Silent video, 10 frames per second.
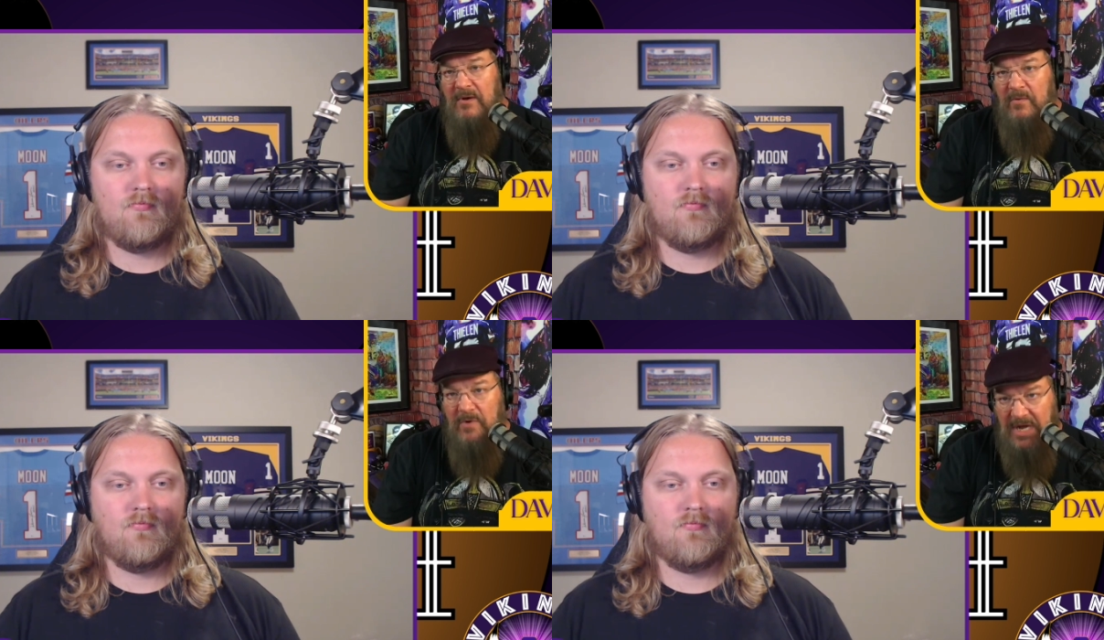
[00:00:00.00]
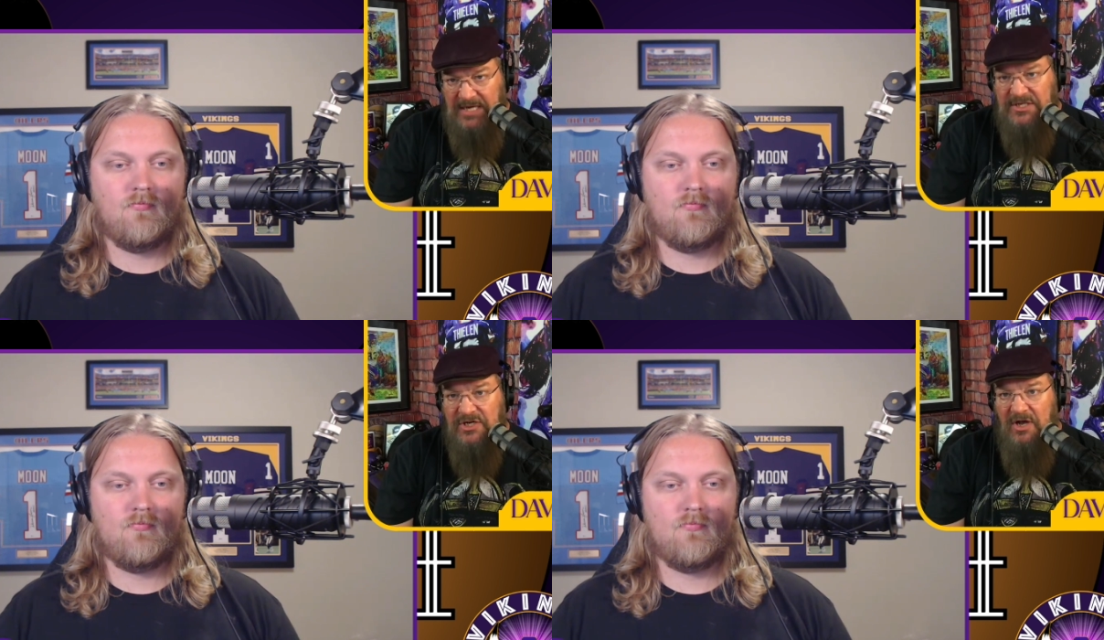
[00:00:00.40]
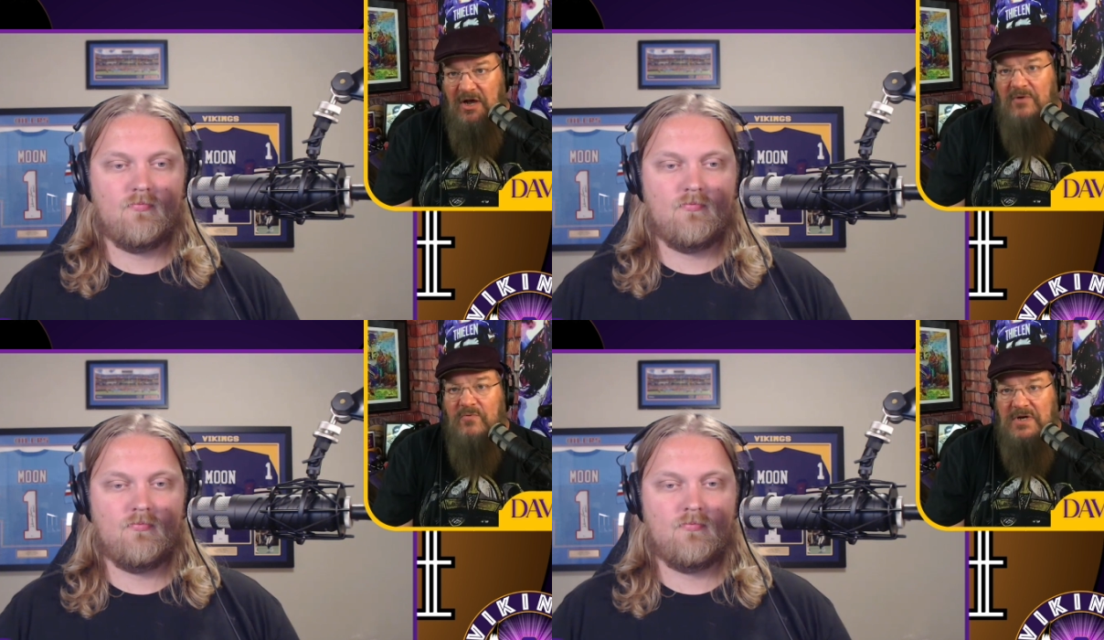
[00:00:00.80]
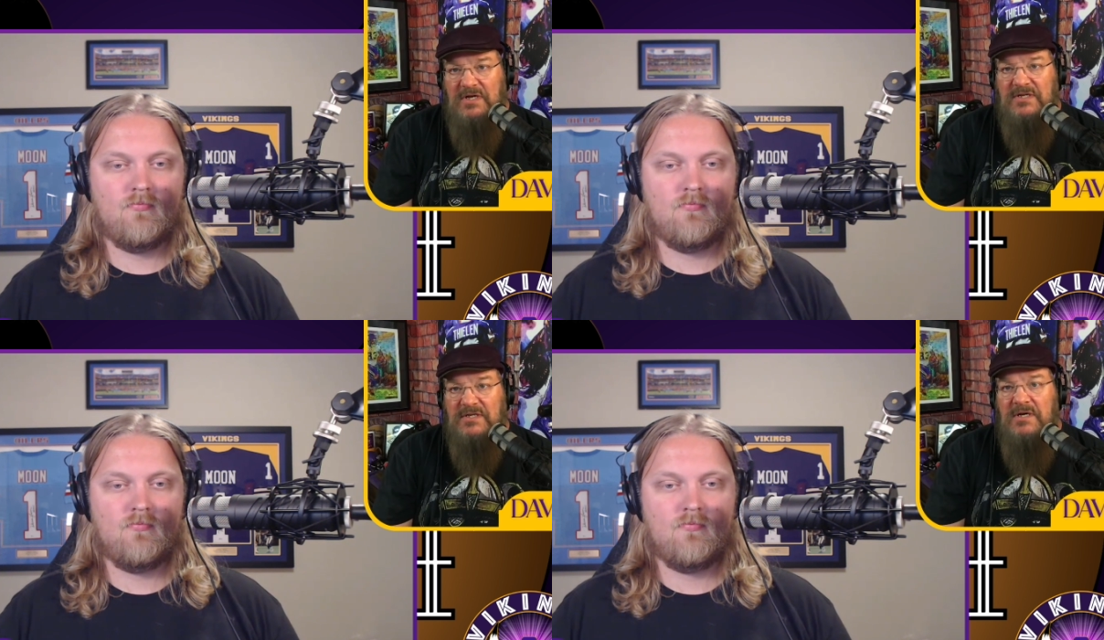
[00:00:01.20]
Speaker 1: what i saw
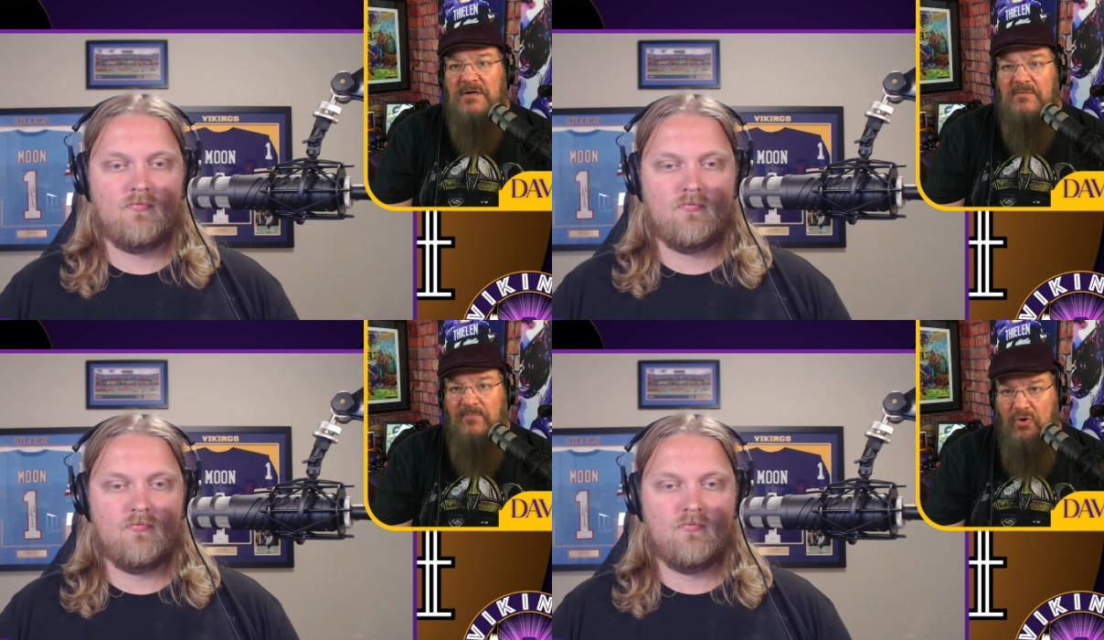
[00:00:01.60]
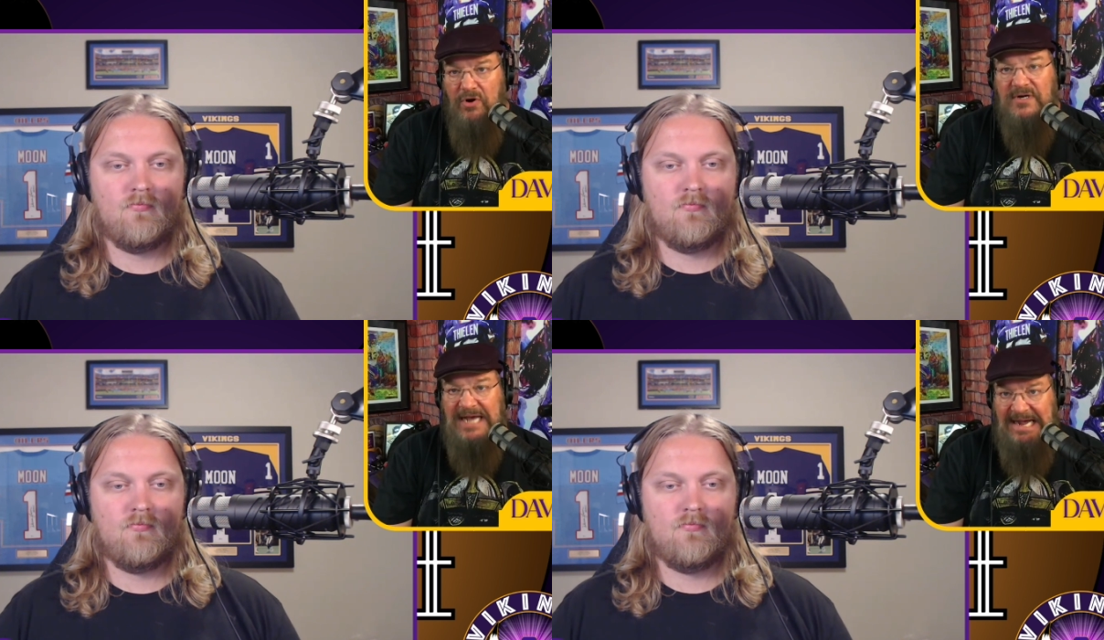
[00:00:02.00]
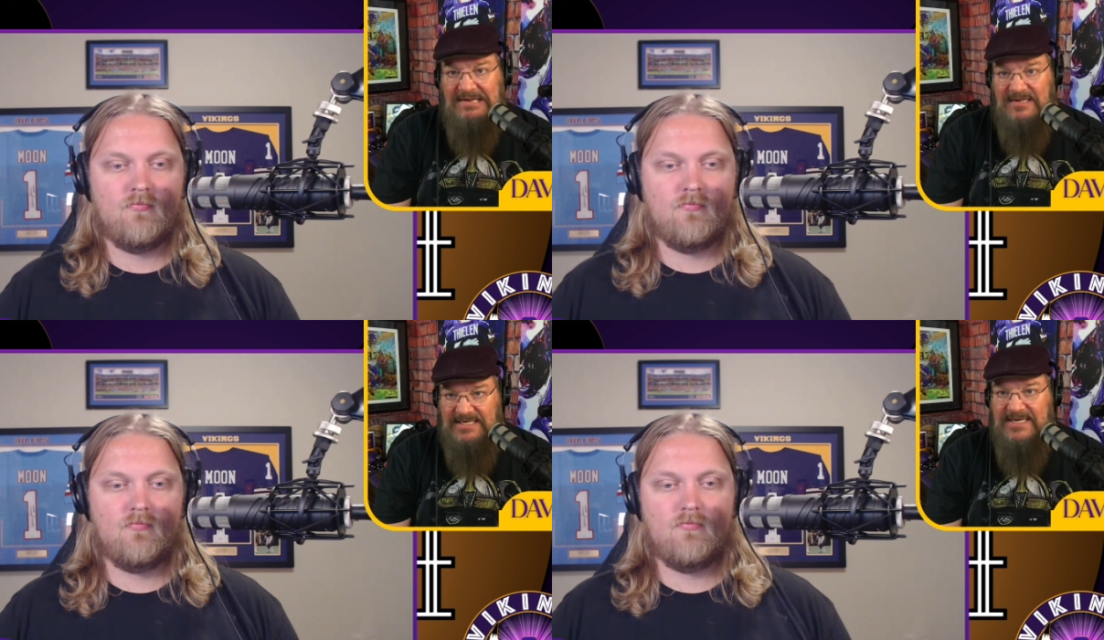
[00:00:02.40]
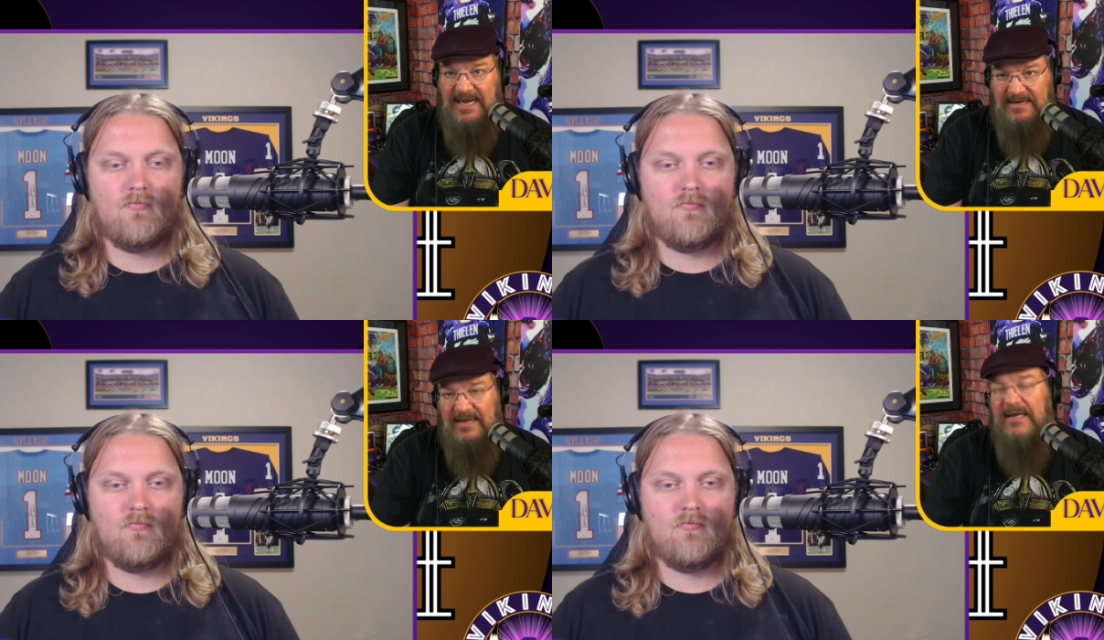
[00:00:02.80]
was poor tackling
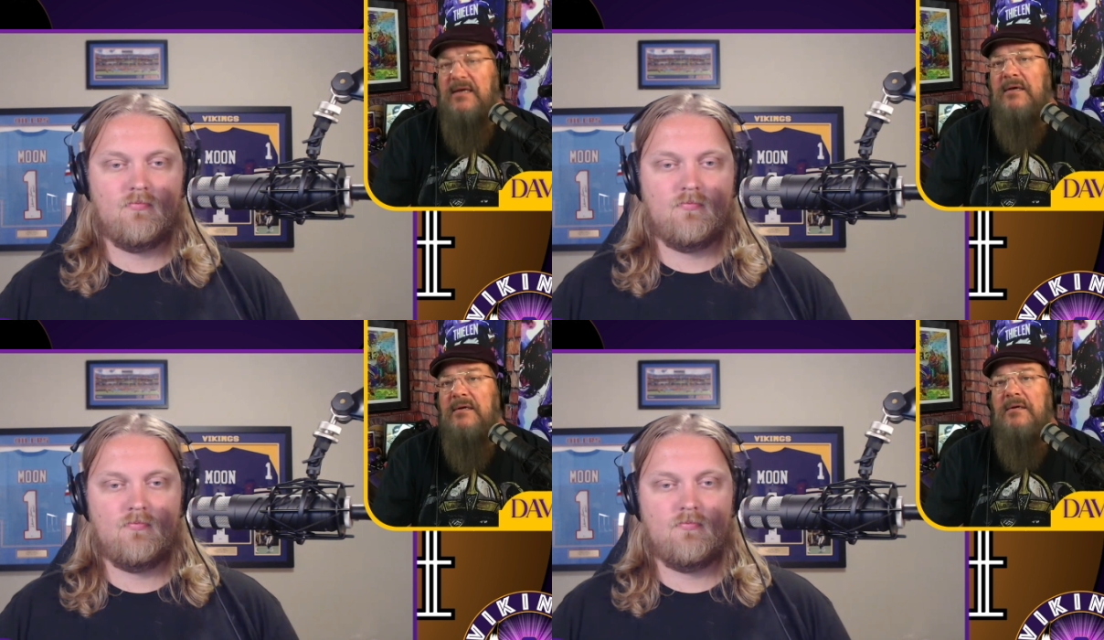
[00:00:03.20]
technique